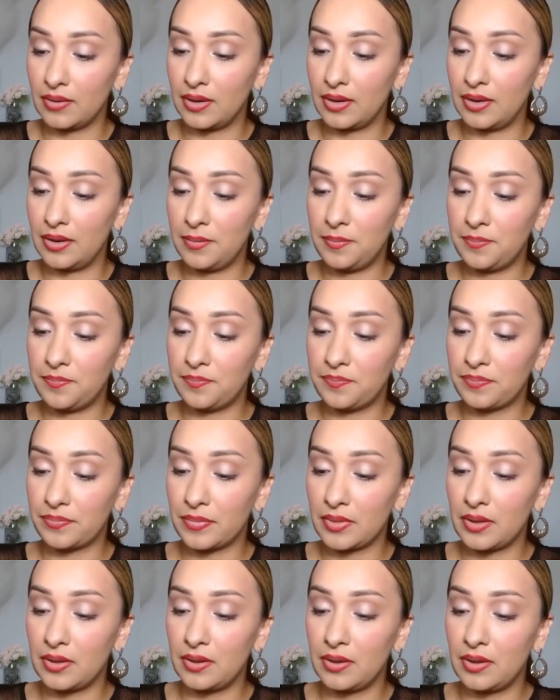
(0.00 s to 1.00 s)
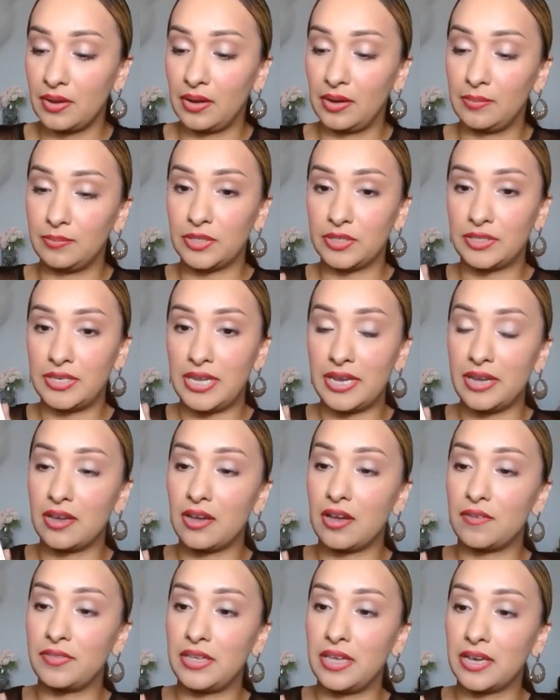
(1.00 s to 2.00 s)
Okay. I'm just taking
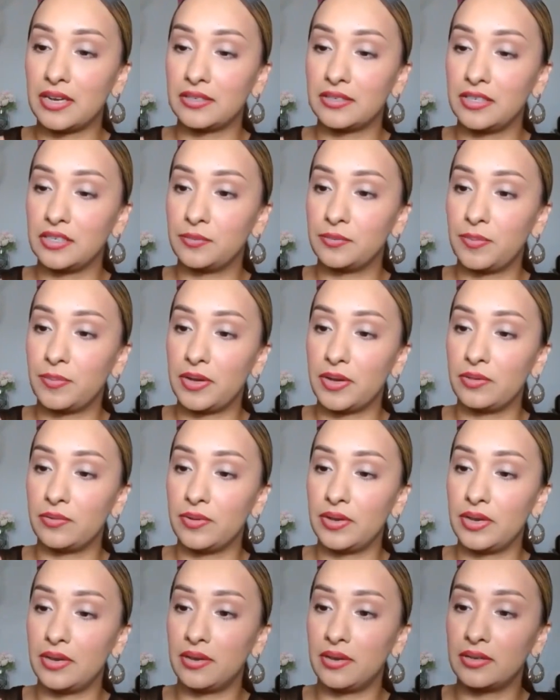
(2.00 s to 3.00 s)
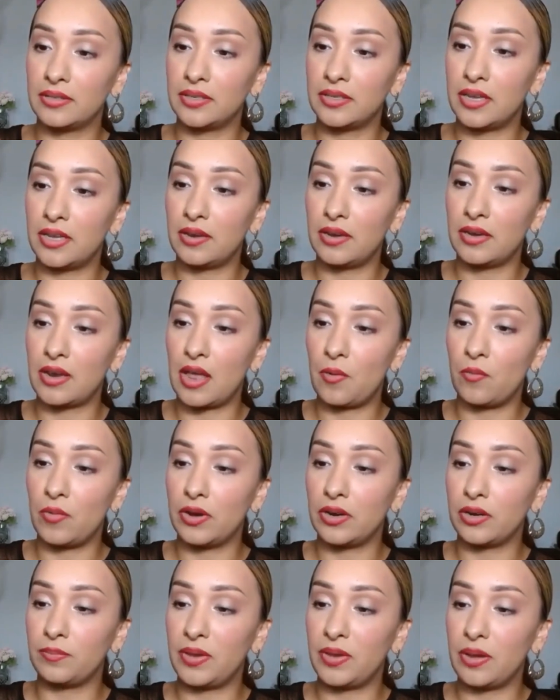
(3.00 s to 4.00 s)
off the excess, by the way, because I
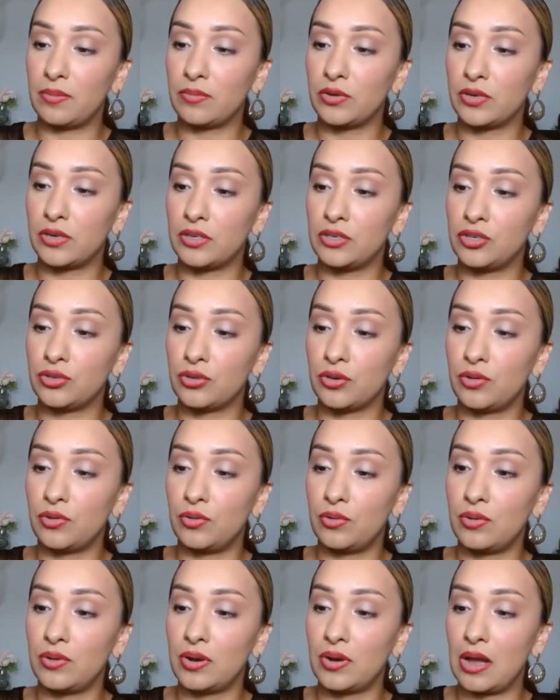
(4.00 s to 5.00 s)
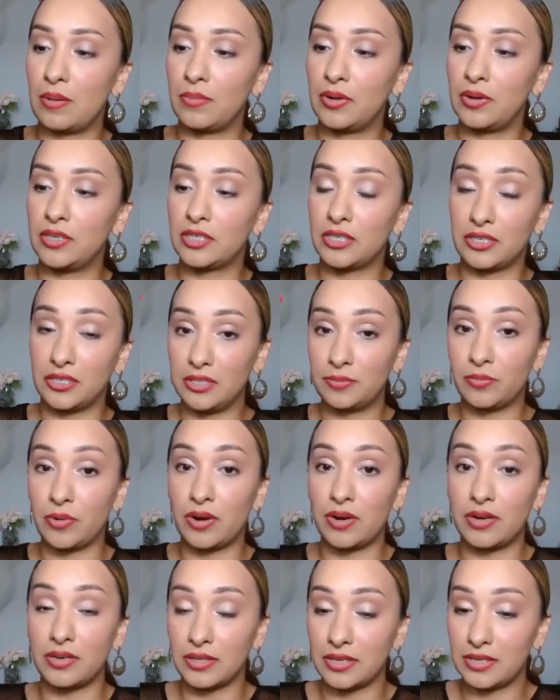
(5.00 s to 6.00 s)
want to be able to control how much, because
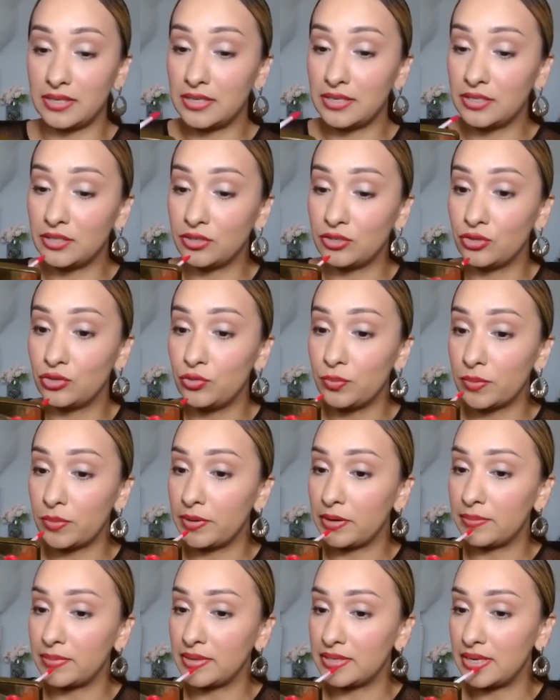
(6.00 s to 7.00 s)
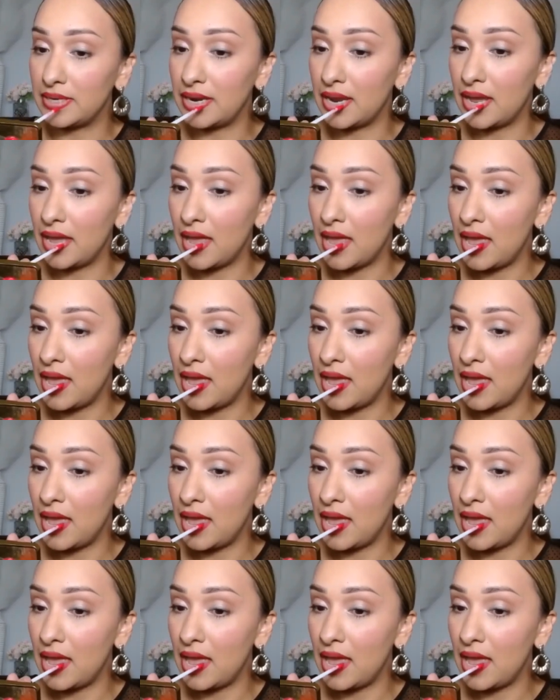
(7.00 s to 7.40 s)
this is super pigmented.